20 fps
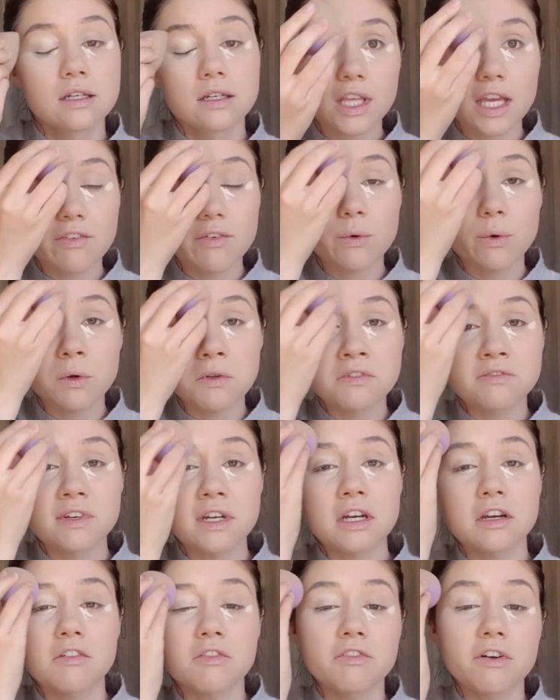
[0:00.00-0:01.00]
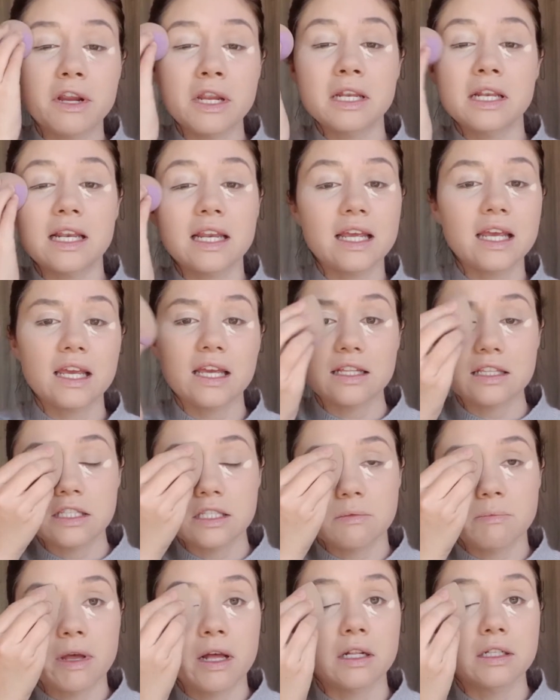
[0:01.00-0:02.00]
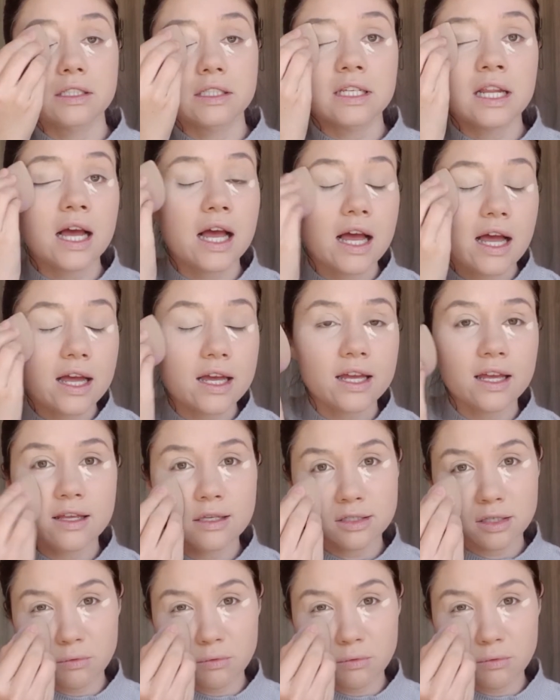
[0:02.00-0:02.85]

Everyone was very friendly, it smelled nice,